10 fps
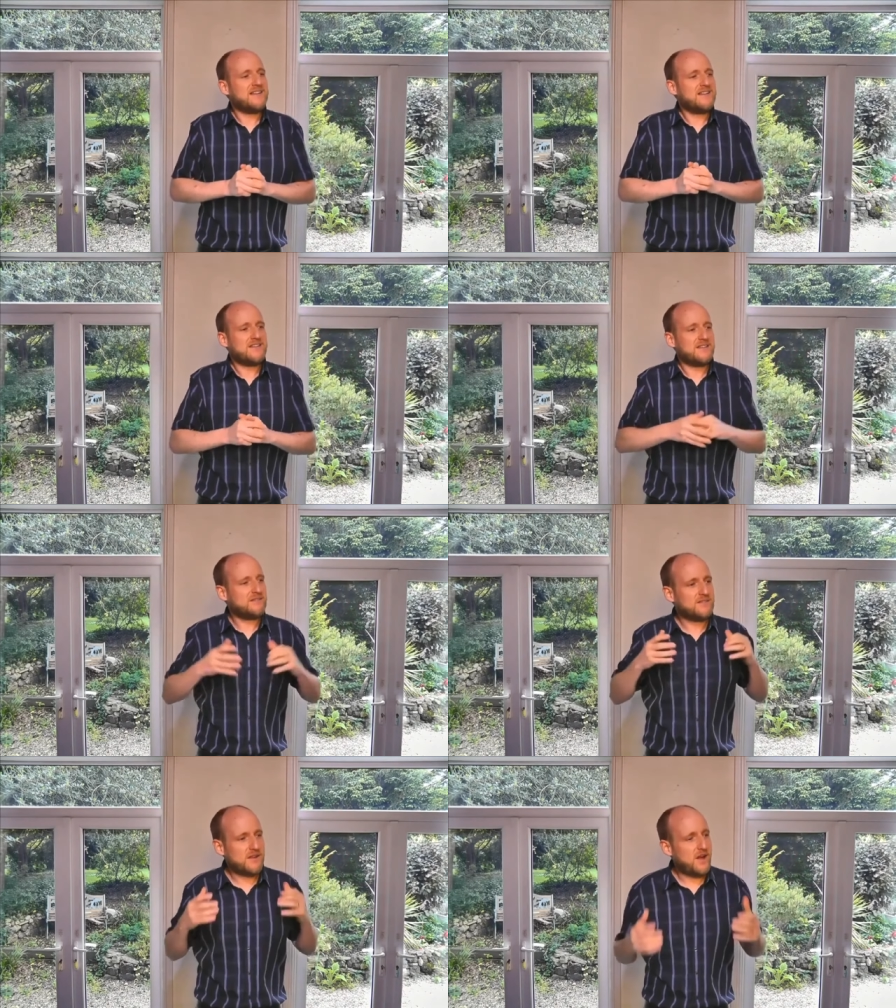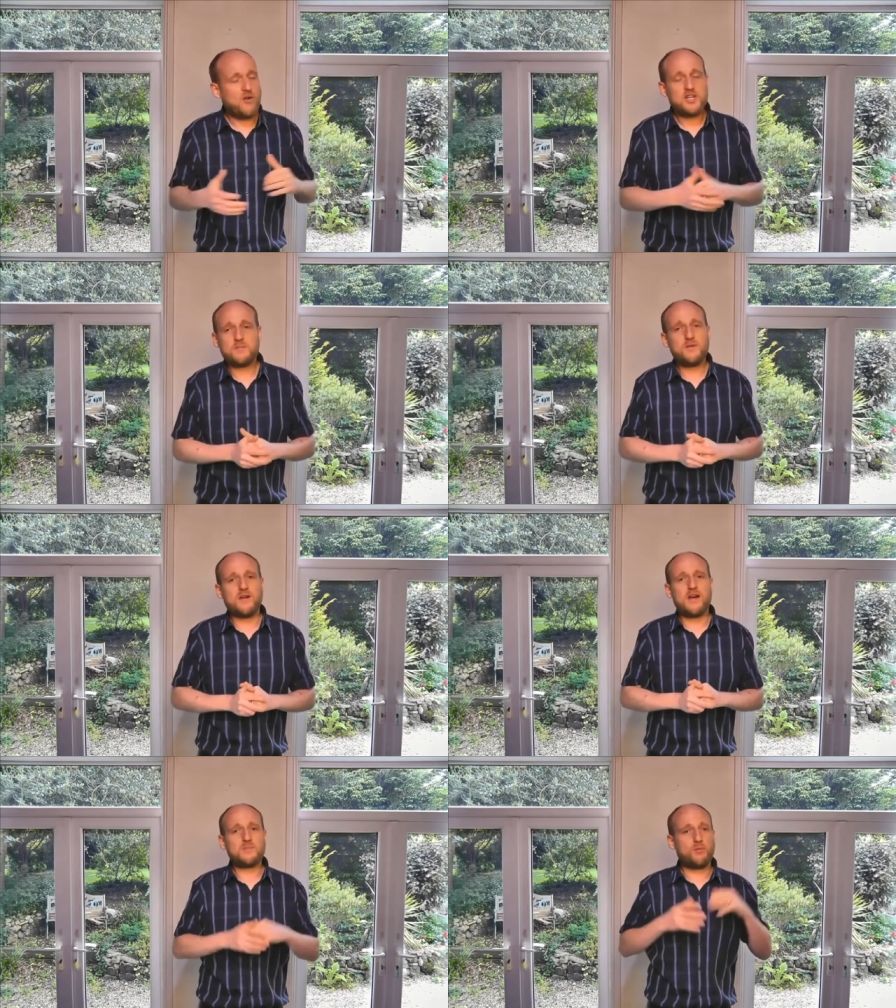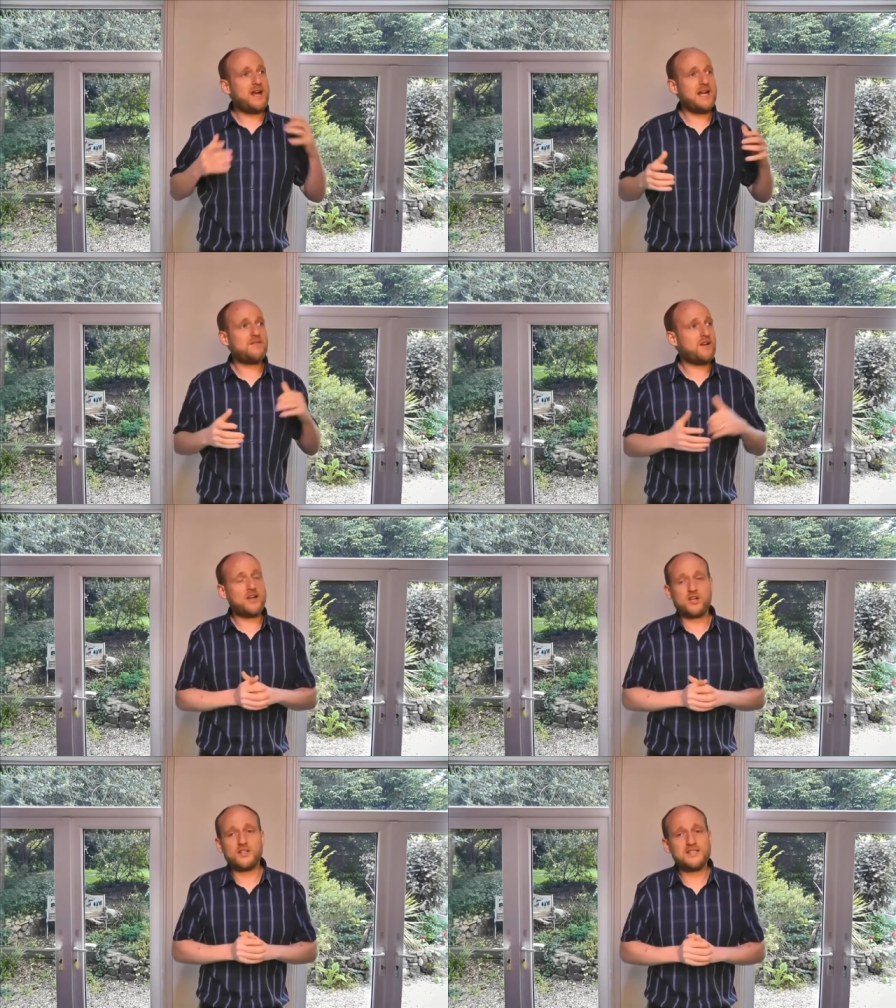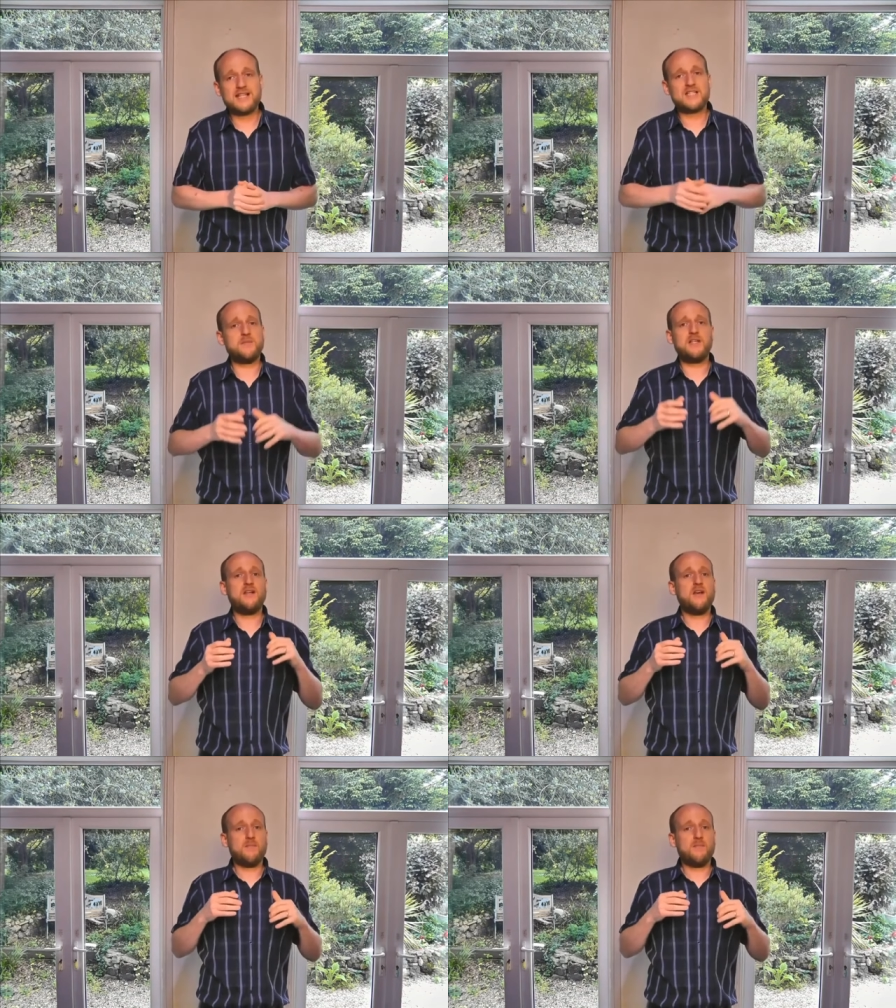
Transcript: the, the Holy Spirit, I was praying, I felt like God said to me,